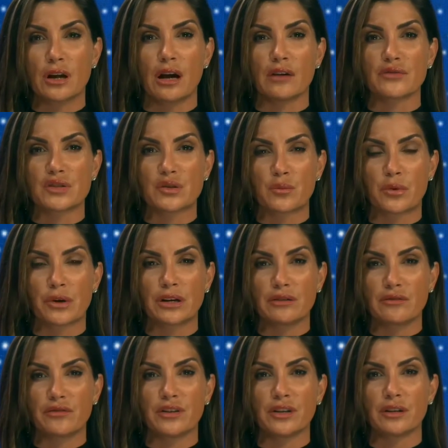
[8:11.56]
of
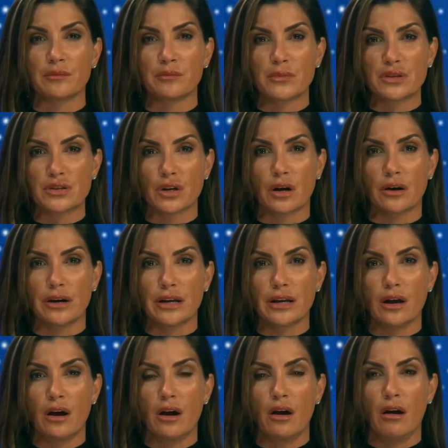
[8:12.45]
Springfield,
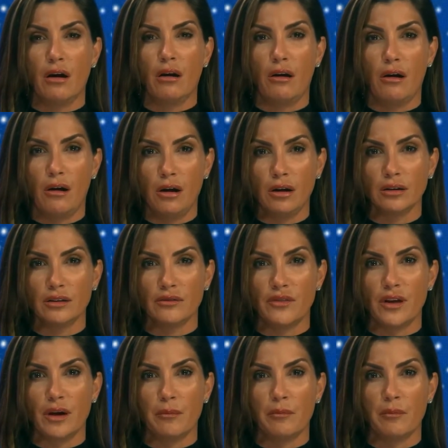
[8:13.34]
Missouri, all of
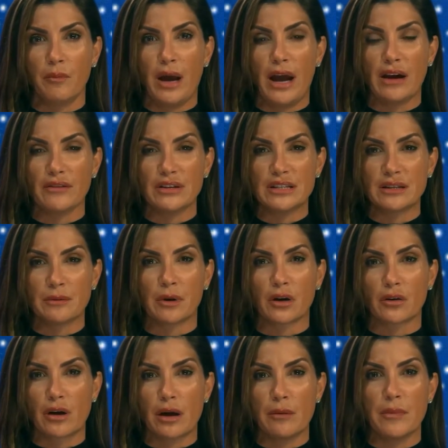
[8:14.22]
them have a
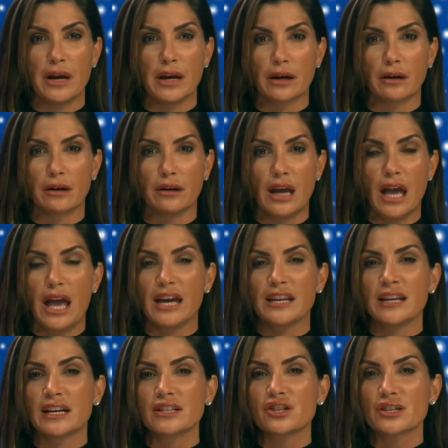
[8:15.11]
Democrat mayor.
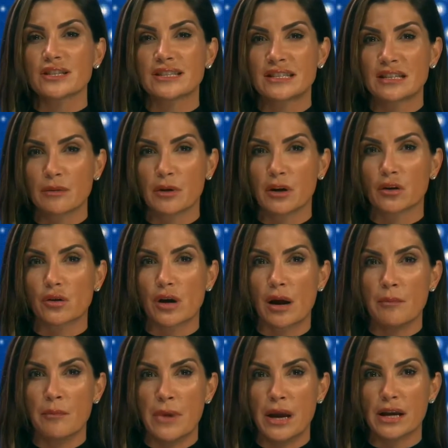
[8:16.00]
And not just
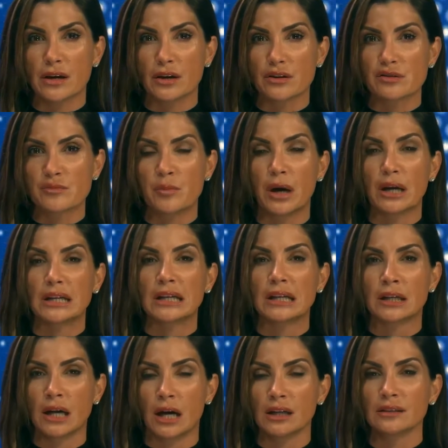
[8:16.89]
Democrat mayors,
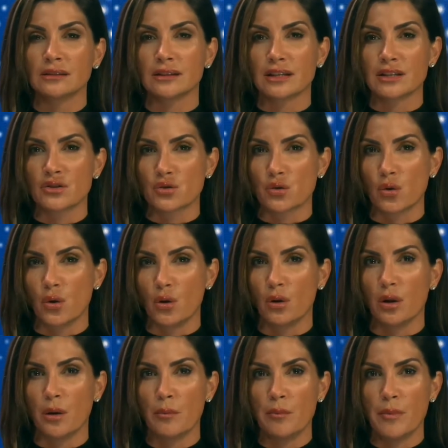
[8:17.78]
but gun
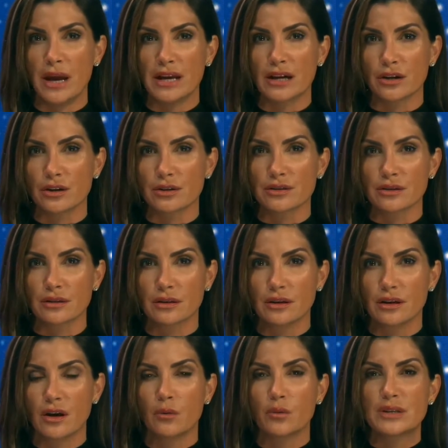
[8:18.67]
control mayors
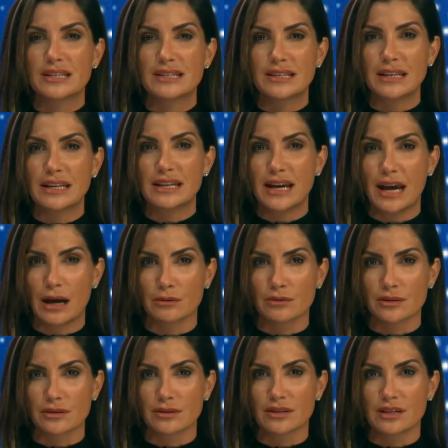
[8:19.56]
with city
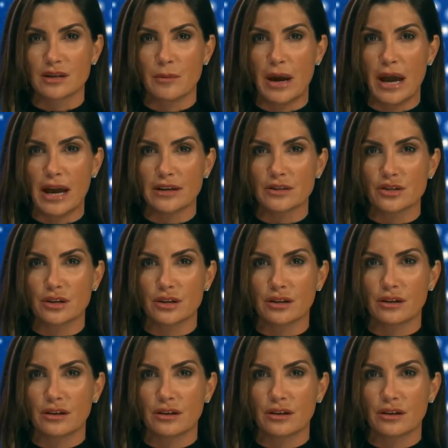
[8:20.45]
councils to match.